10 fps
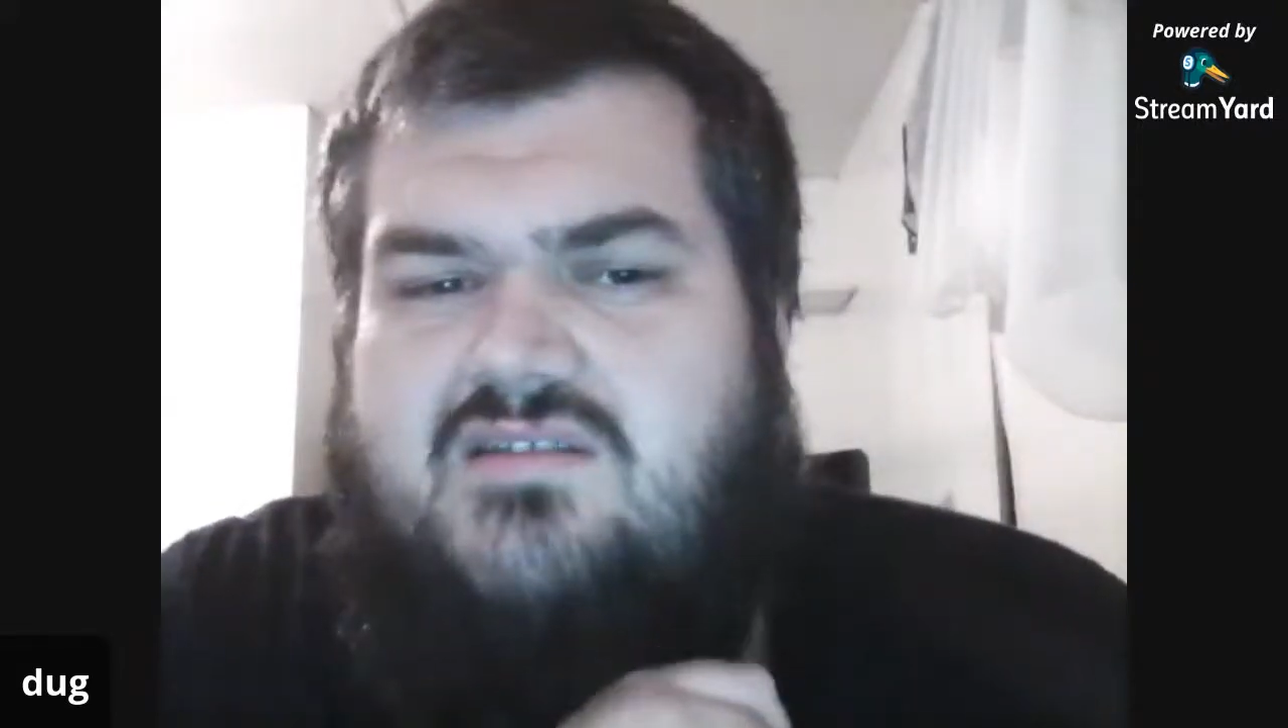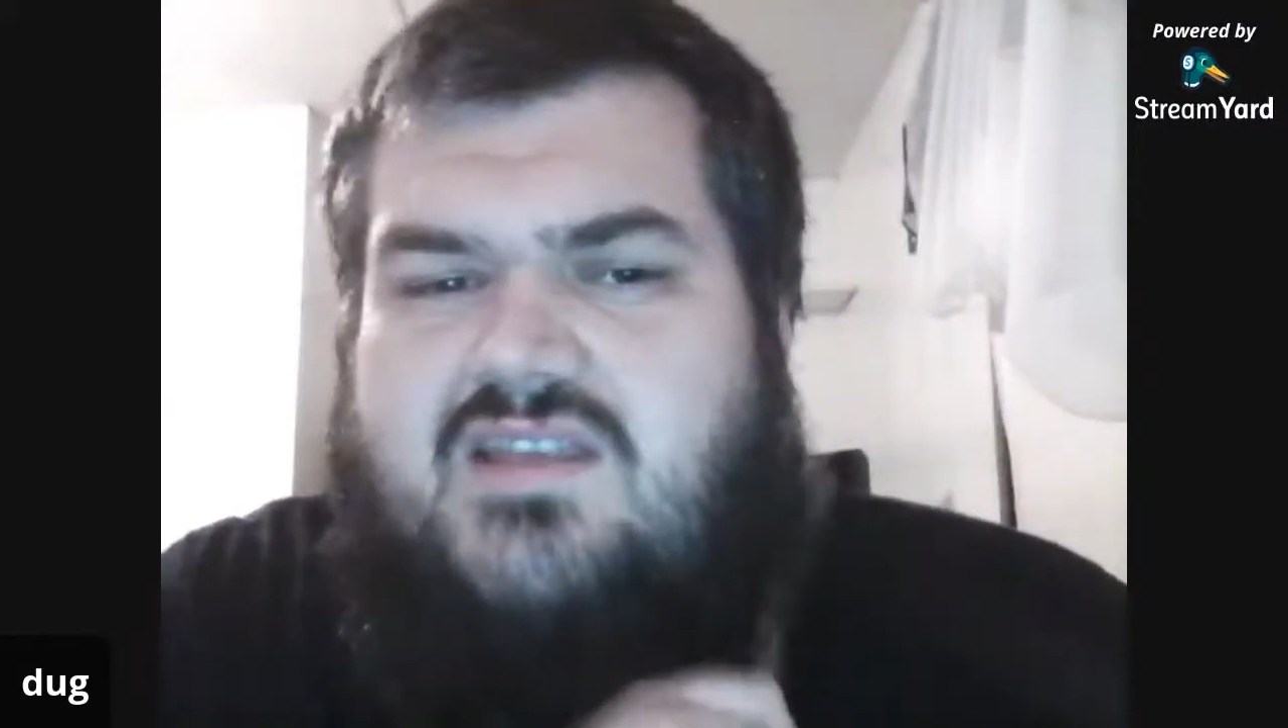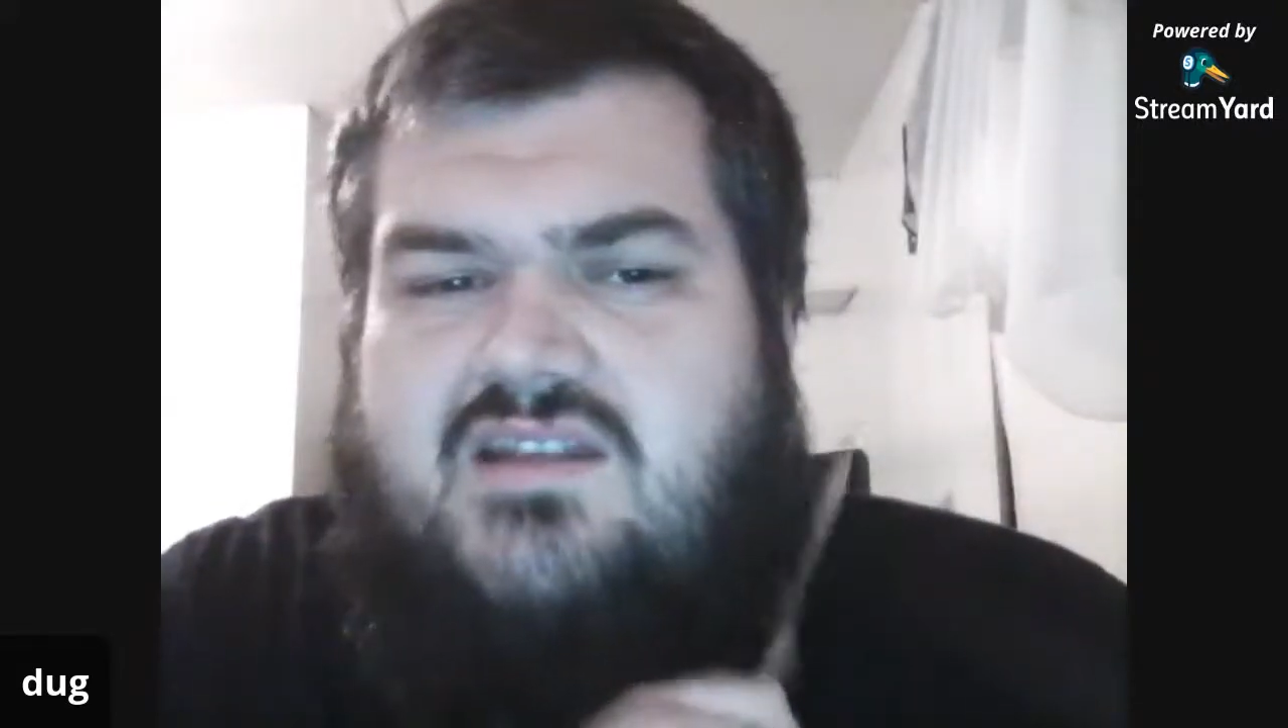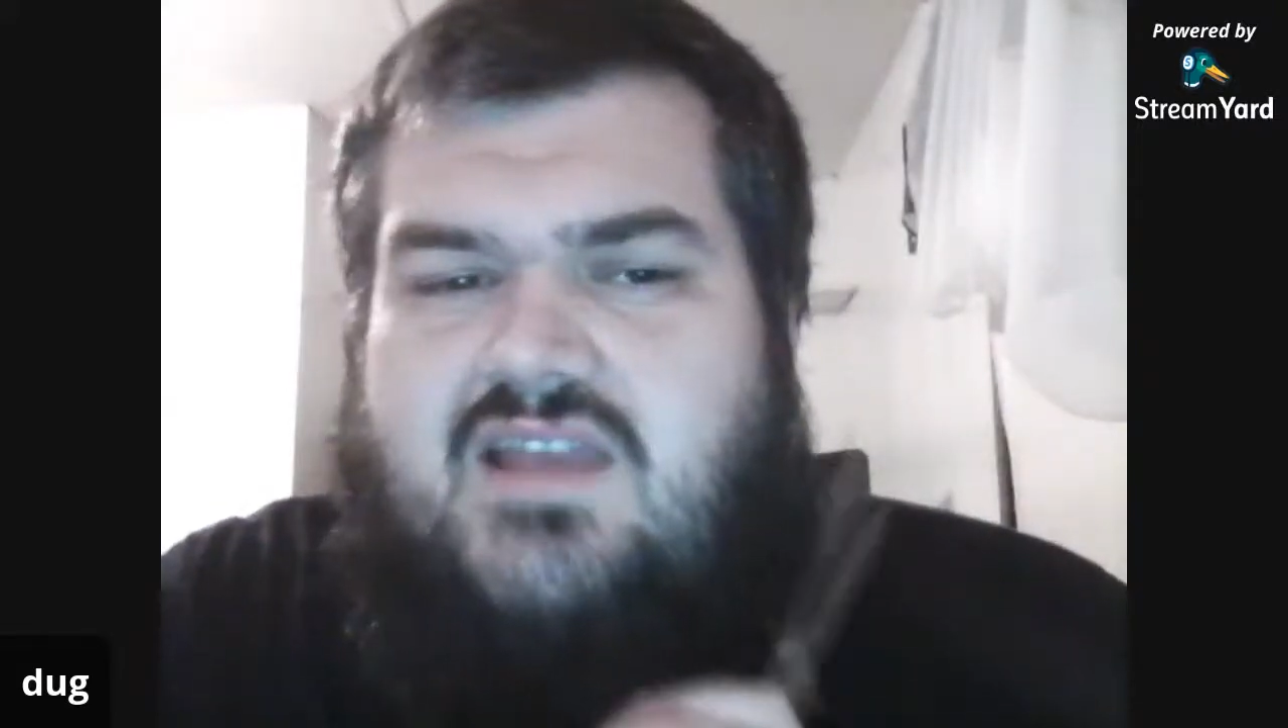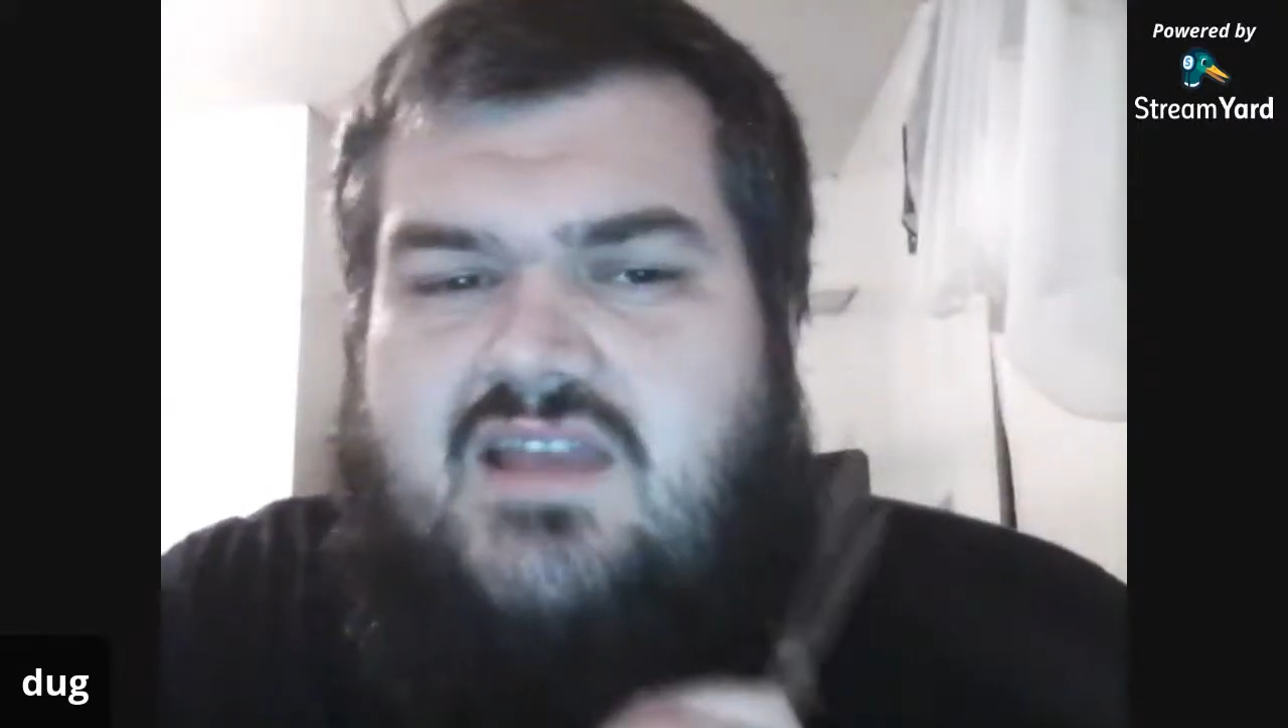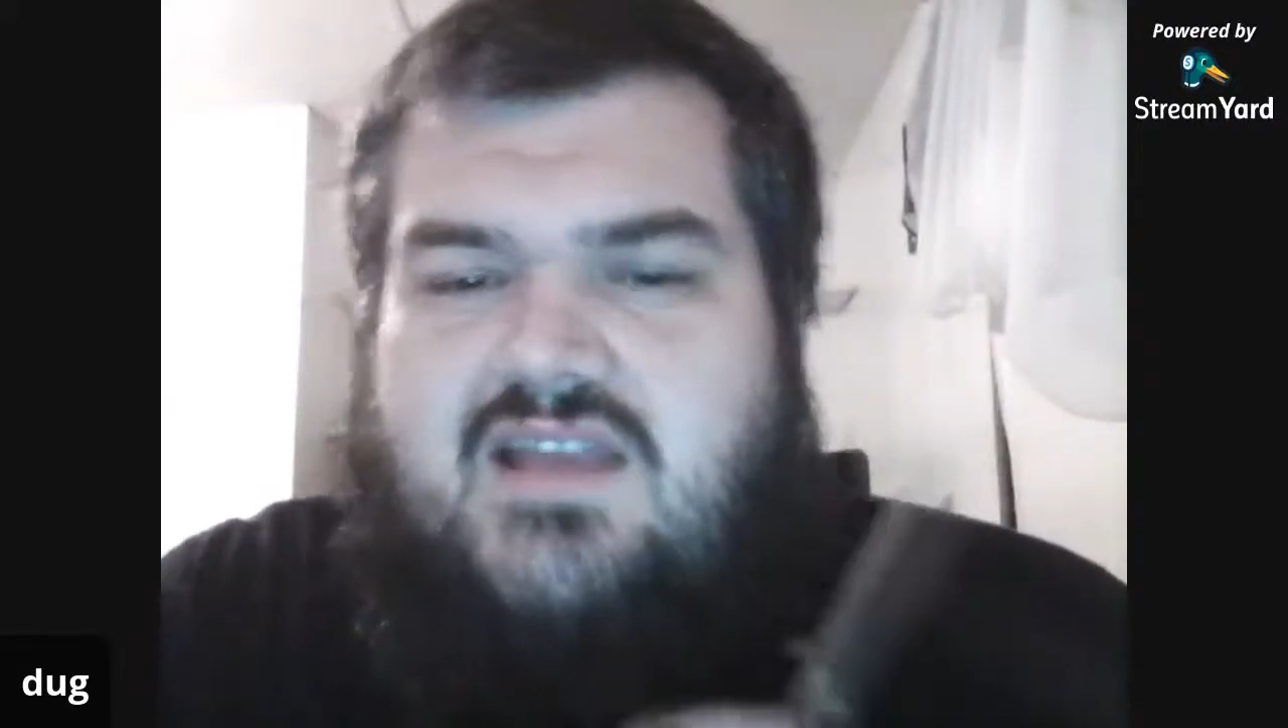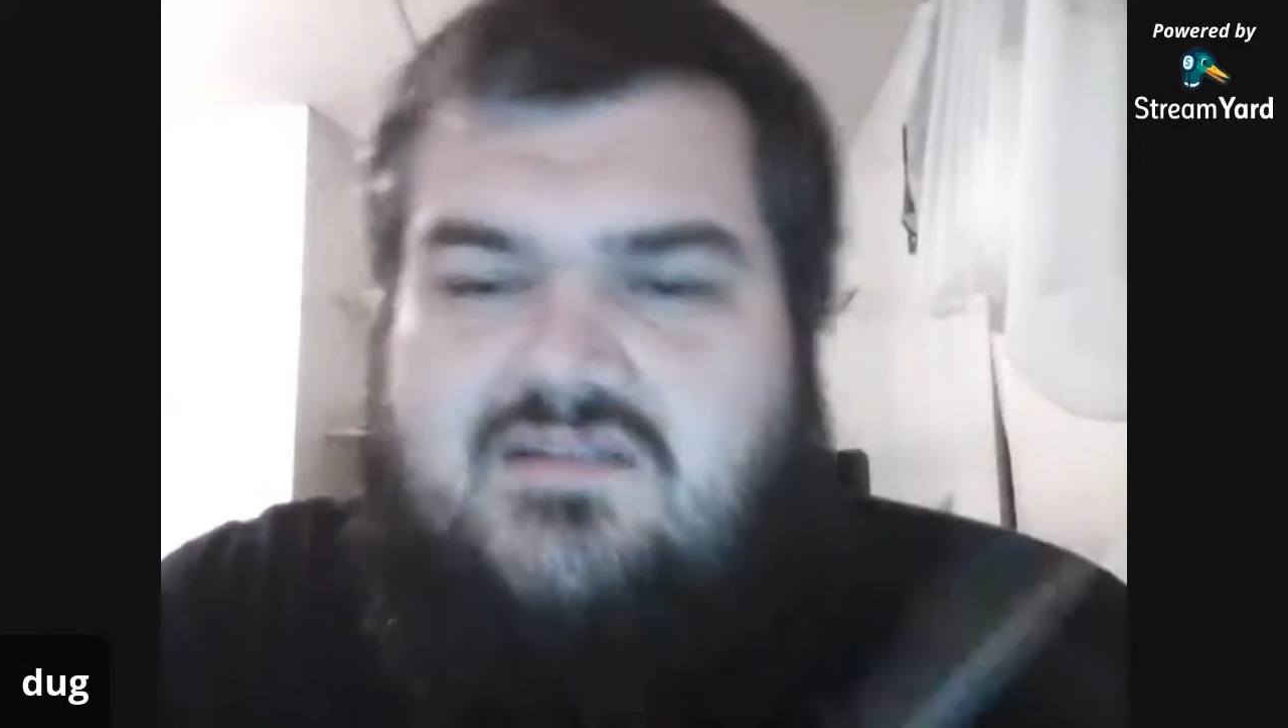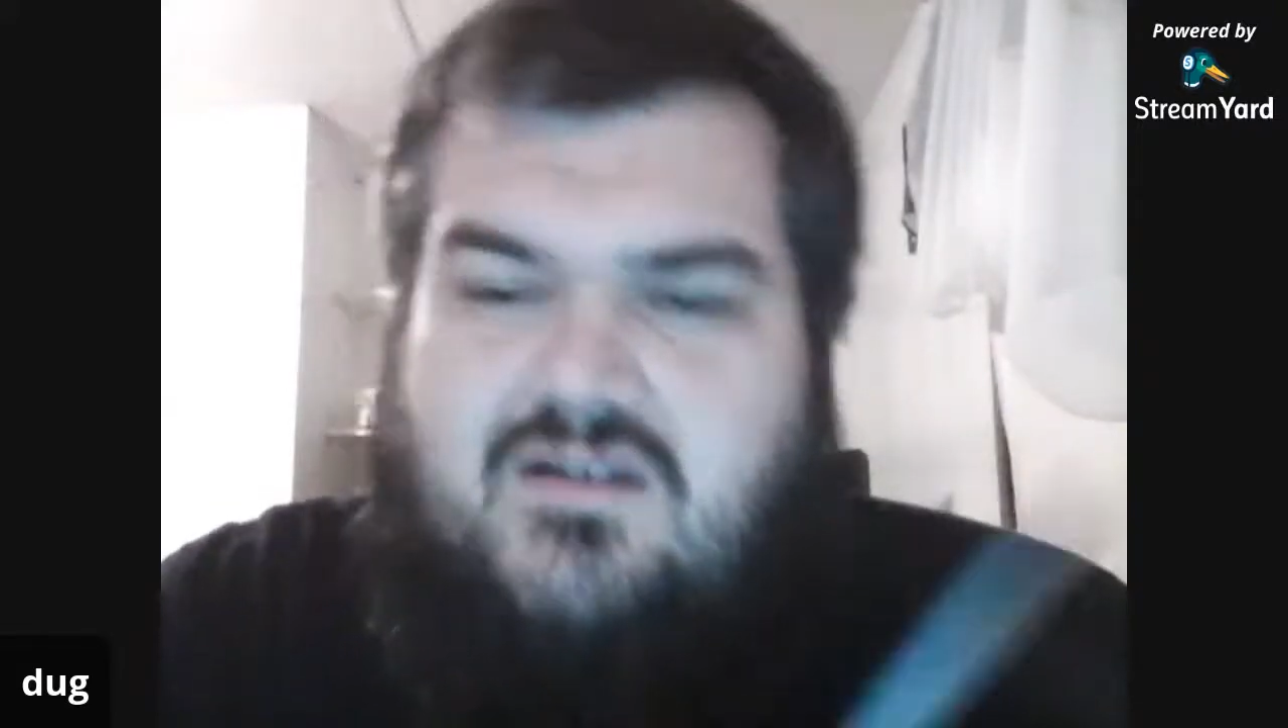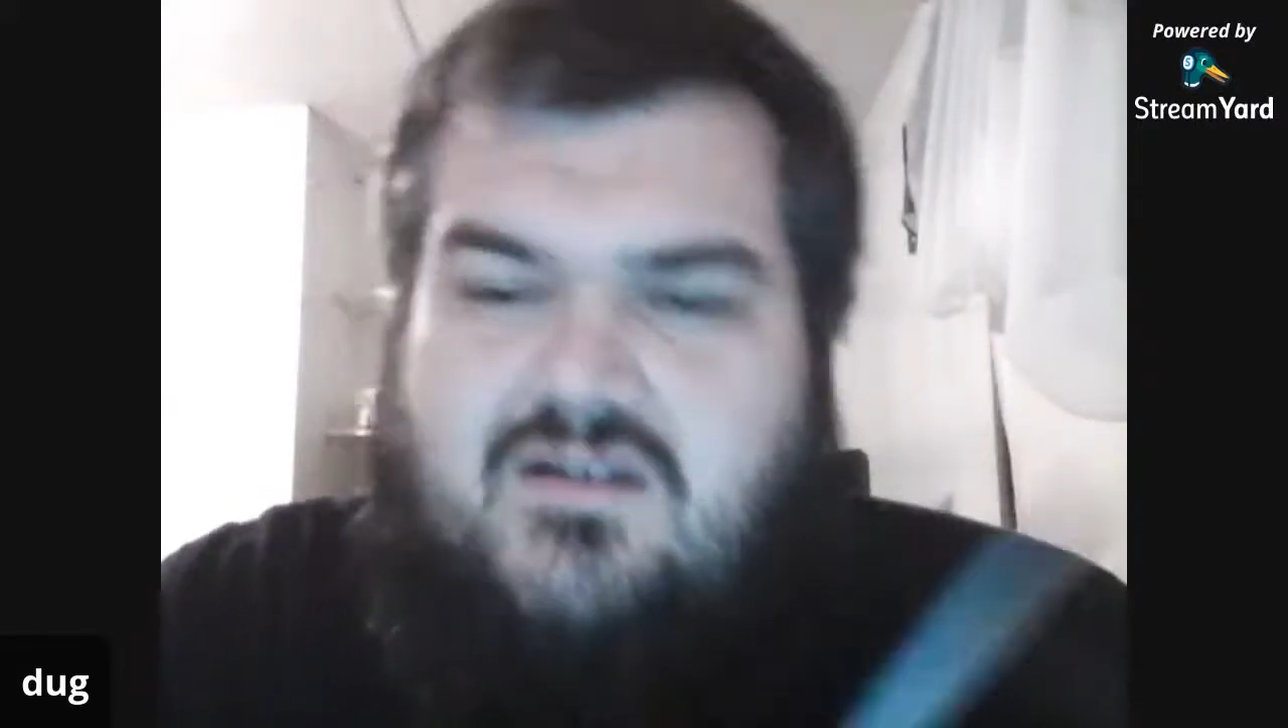tags off,